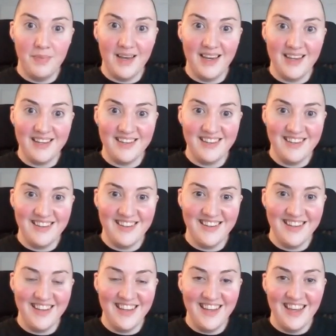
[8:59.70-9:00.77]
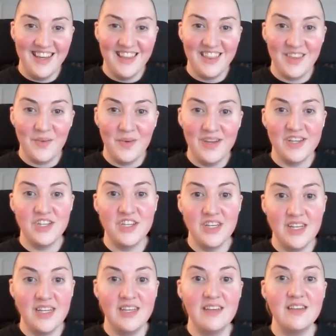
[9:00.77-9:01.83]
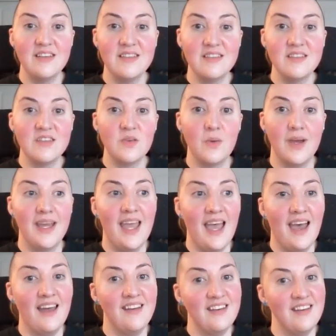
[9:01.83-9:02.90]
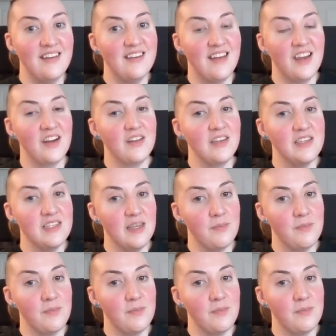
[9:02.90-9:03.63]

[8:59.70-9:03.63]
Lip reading: But the question is, do I add an entirely